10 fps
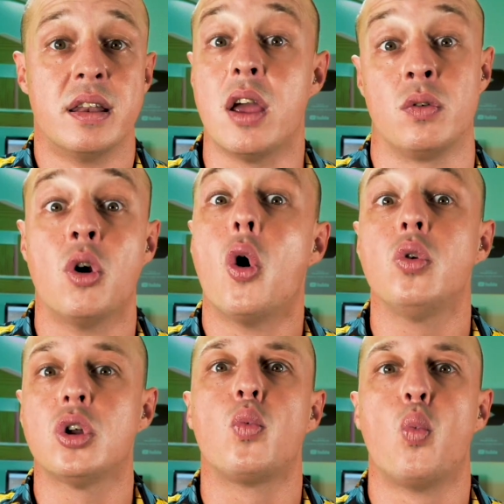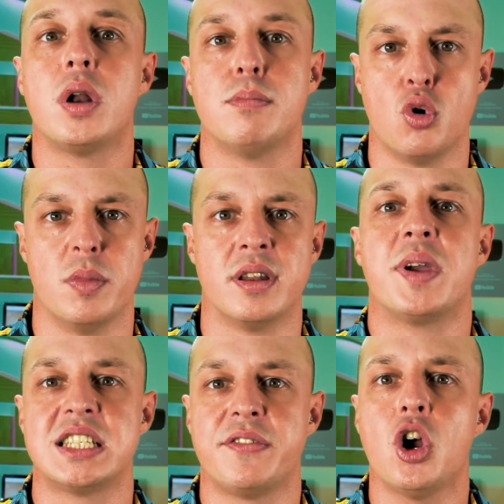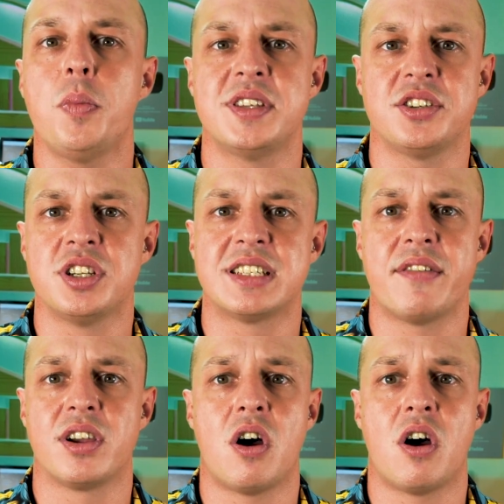Now, hold on one moment, because if the opposition is having